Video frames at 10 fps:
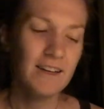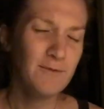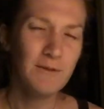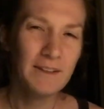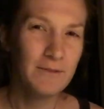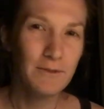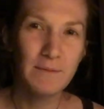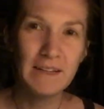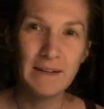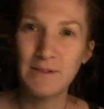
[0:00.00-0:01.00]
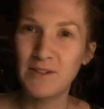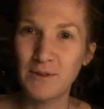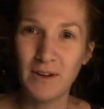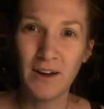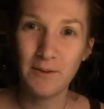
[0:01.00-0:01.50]
Really, for me, I've been
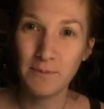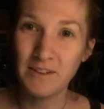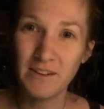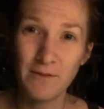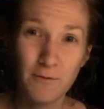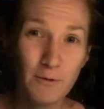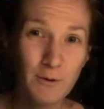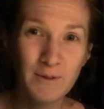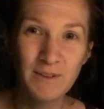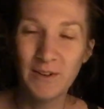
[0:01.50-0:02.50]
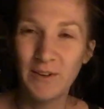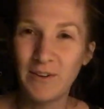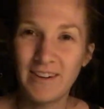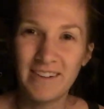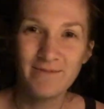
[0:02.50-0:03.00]
doing one hundred percent fruit, so
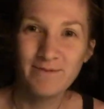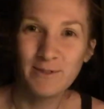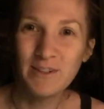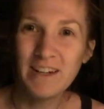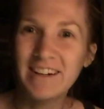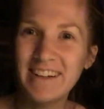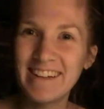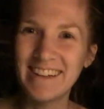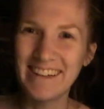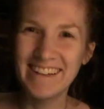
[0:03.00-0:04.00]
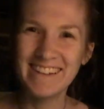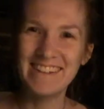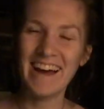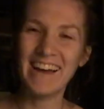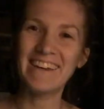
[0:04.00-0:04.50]
uh, fruitarian
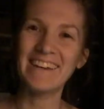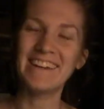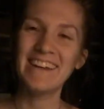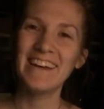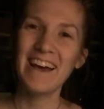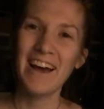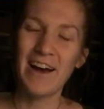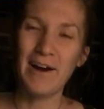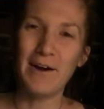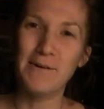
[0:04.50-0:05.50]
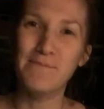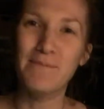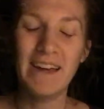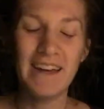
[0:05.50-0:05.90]
diet. Um,